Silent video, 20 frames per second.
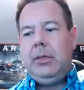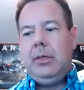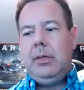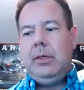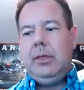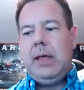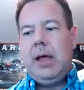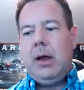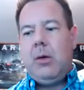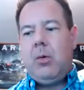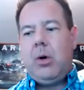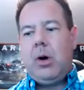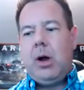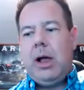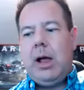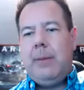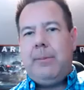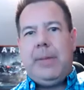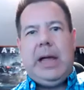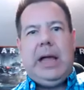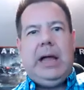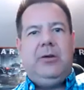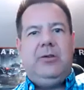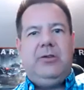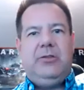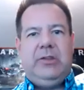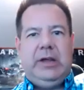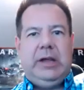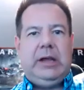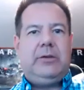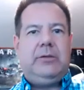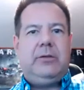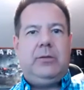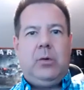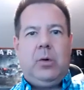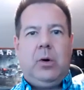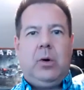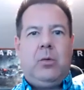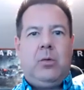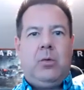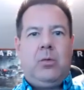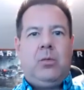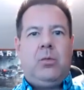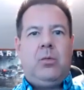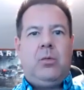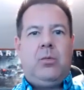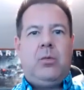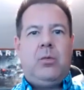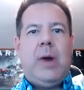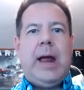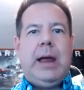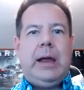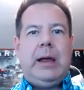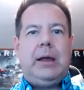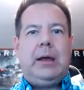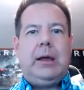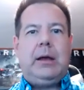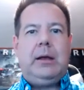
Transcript: they were on page 6, or rank